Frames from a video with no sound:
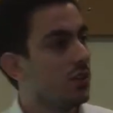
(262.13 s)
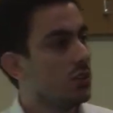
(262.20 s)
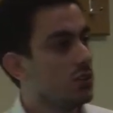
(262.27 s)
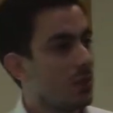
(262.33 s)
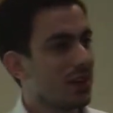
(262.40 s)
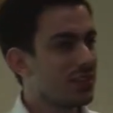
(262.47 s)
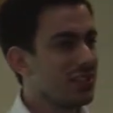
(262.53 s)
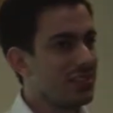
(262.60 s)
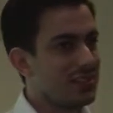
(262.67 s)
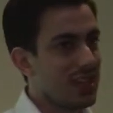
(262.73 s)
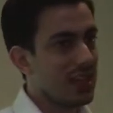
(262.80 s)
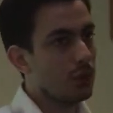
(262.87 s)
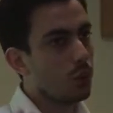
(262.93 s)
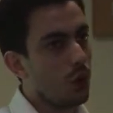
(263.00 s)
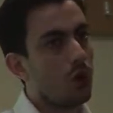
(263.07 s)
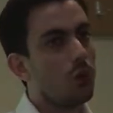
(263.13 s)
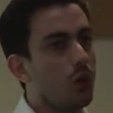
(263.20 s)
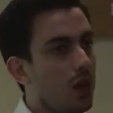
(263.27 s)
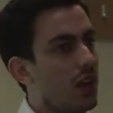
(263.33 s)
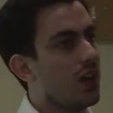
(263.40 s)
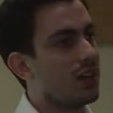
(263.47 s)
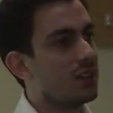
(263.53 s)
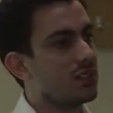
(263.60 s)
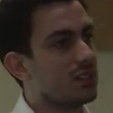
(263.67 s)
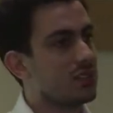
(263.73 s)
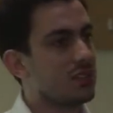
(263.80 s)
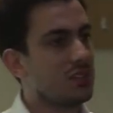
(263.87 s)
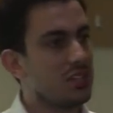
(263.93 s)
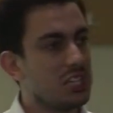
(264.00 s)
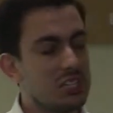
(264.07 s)
So actually saying what
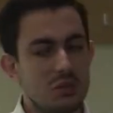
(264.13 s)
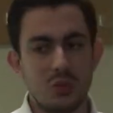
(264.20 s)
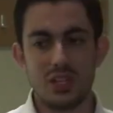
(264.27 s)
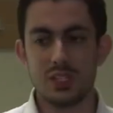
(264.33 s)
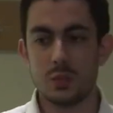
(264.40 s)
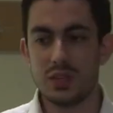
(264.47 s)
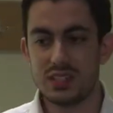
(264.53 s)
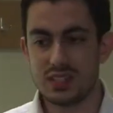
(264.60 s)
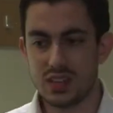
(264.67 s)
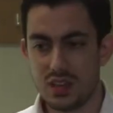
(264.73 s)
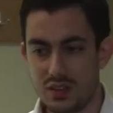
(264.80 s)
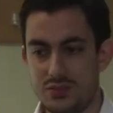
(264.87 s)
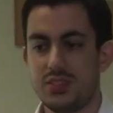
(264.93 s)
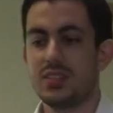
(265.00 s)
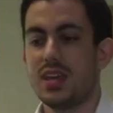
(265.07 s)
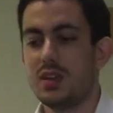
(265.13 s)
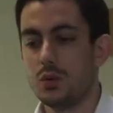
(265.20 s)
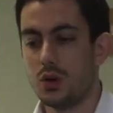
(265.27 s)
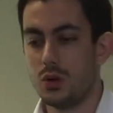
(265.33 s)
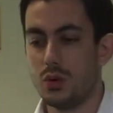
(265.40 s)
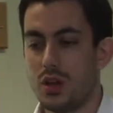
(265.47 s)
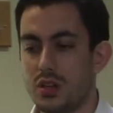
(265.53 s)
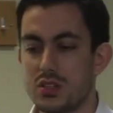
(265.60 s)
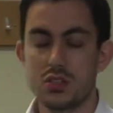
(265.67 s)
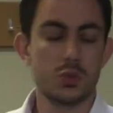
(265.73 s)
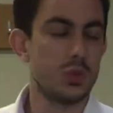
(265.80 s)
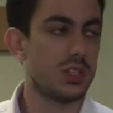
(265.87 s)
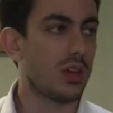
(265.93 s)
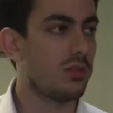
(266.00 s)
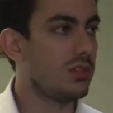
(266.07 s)
works, well, it's a bit daft saying what works,
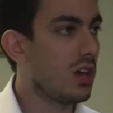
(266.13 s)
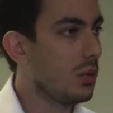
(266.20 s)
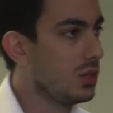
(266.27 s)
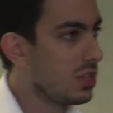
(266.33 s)
because we don't know.